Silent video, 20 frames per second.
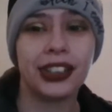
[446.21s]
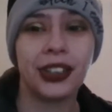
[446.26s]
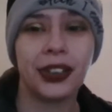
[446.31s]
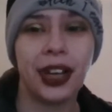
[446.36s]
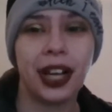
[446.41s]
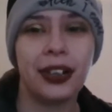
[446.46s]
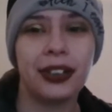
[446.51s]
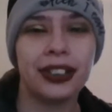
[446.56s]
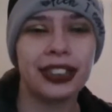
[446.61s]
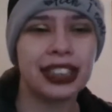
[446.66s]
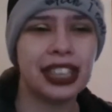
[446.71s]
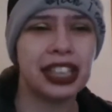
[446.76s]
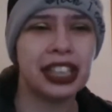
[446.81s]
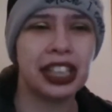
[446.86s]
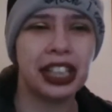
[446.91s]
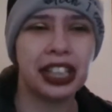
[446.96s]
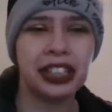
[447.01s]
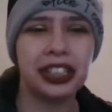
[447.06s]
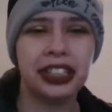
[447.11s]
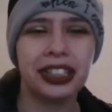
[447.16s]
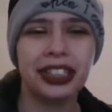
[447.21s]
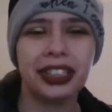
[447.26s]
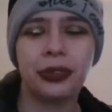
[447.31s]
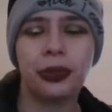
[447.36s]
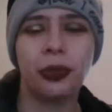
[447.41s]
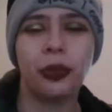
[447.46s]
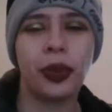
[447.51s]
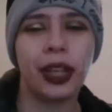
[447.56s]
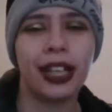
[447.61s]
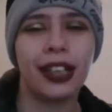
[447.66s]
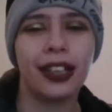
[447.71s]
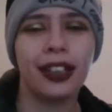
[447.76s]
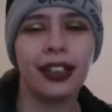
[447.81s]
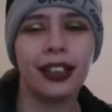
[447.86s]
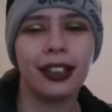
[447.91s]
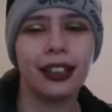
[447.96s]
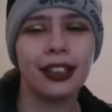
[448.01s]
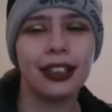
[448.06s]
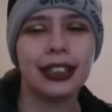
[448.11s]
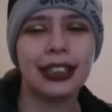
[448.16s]
So I was like, that's just
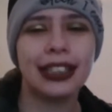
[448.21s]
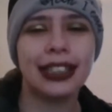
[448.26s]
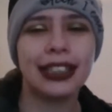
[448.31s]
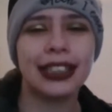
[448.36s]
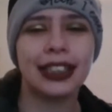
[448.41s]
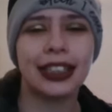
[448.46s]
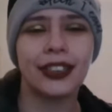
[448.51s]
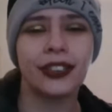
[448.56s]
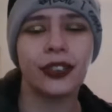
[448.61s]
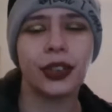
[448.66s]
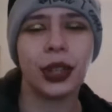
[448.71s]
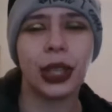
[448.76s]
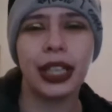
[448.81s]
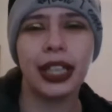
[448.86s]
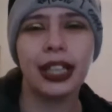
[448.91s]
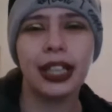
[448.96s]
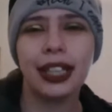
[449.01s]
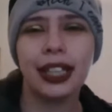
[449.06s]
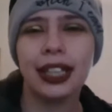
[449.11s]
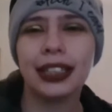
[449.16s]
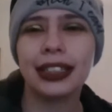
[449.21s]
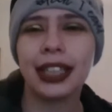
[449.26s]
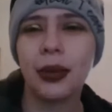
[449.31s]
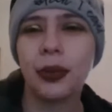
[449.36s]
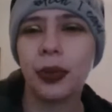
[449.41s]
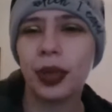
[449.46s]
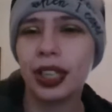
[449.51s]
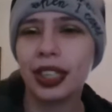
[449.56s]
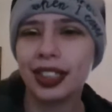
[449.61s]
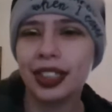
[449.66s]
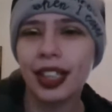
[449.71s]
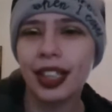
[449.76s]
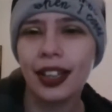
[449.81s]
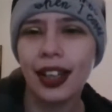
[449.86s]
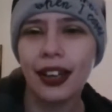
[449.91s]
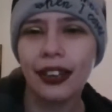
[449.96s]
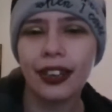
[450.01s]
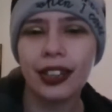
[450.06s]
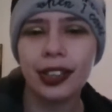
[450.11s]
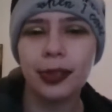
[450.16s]
weird to read because I want to say
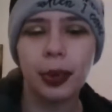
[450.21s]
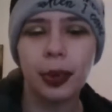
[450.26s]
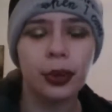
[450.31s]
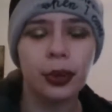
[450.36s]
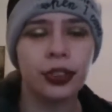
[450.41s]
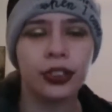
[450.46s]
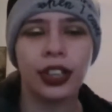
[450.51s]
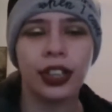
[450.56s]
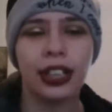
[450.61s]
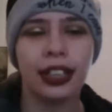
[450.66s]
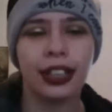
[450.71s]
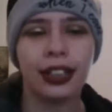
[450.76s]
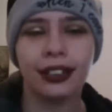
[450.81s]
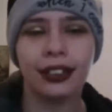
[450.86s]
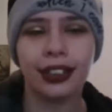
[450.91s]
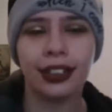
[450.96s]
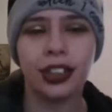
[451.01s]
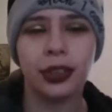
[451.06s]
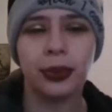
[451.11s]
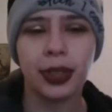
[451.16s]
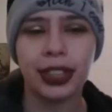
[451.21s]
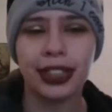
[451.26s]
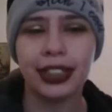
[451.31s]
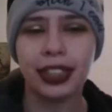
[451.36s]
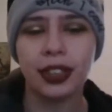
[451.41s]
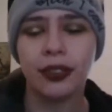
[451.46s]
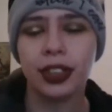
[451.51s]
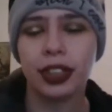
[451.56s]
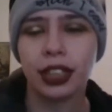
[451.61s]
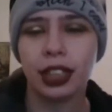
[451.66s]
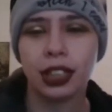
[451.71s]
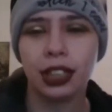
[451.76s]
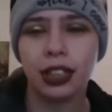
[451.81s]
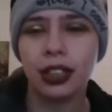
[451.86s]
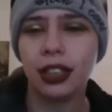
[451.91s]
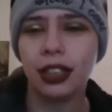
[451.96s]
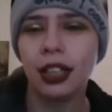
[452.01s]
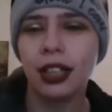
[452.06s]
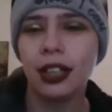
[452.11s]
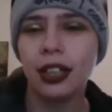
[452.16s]
that this book was written in like
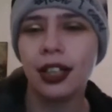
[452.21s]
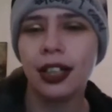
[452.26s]
2017.